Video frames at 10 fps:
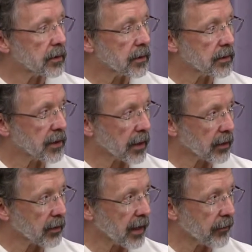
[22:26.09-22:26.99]

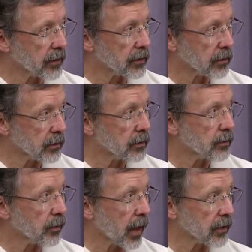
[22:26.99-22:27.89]
Silicon Graphics
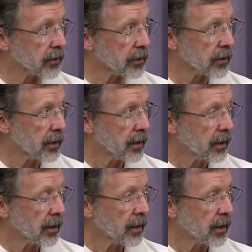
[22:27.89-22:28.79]
boxes.
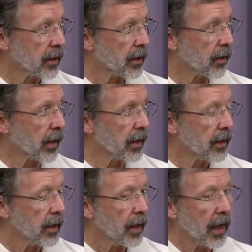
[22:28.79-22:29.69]
Oh. All right.
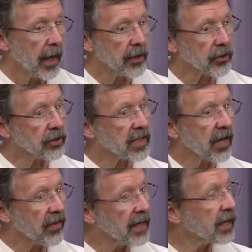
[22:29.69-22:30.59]
And it turns
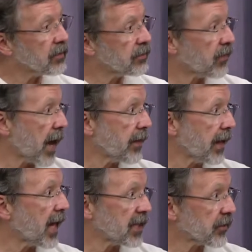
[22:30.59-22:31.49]
out they did fine. They
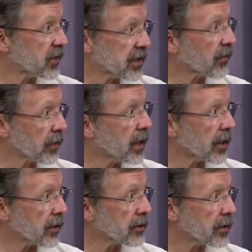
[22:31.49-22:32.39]
lasted for several
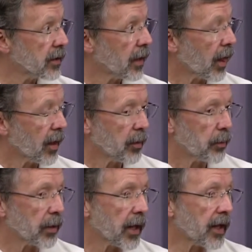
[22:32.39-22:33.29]
years.
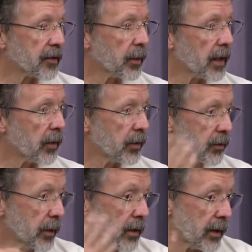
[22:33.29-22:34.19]
But ultimately, which
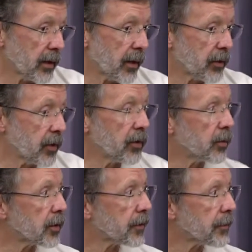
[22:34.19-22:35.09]
we knew, they were doomed.